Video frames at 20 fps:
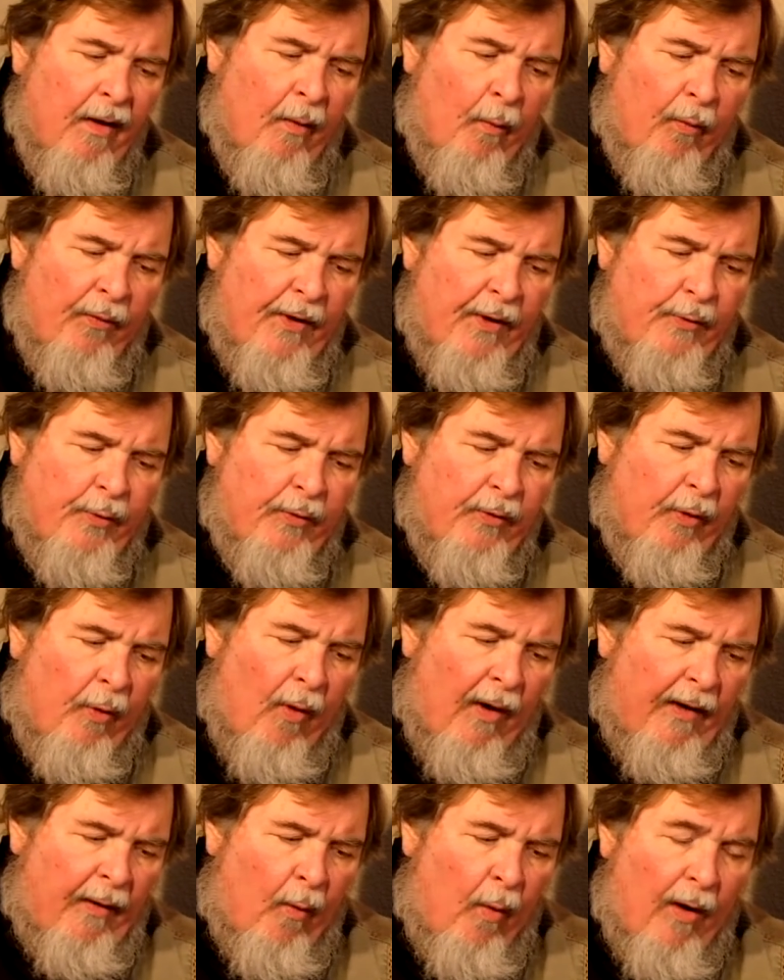Well, this was a
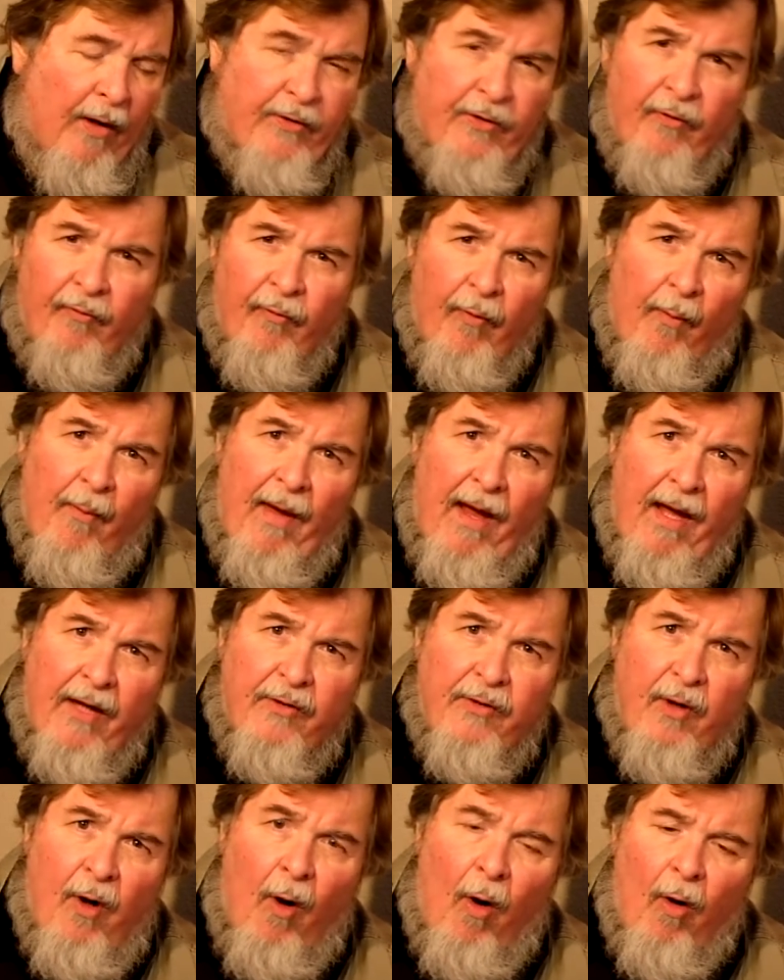great question from
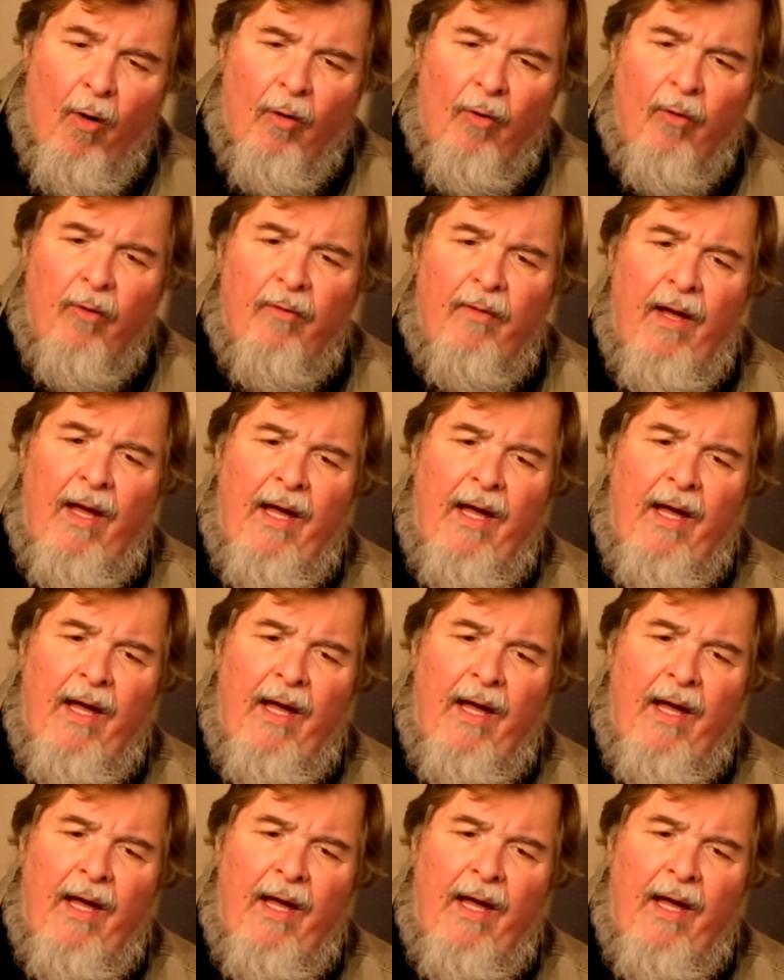S. Carter.